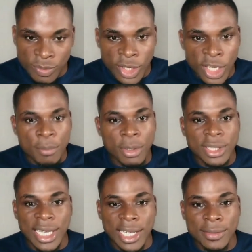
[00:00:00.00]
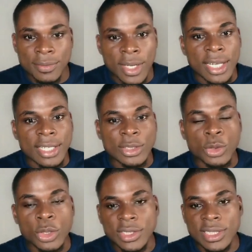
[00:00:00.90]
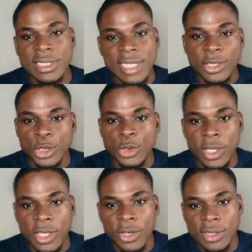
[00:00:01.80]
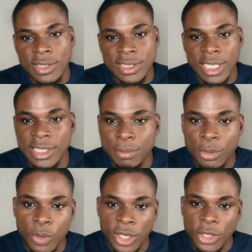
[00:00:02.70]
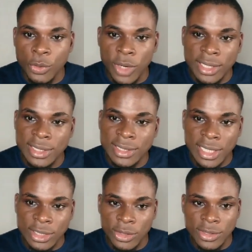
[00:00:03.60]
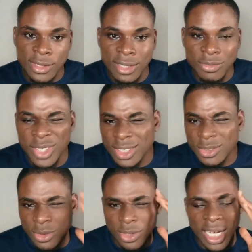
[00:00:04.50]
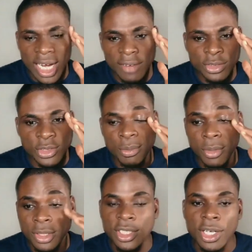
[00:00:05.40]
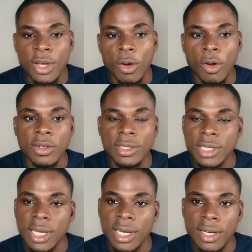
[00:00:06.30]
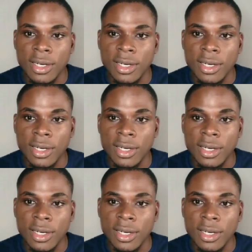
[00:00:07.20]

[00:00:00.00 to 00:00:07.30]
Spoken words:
But then those things are usually understandable when you are in these sectors that really do not have so much on the,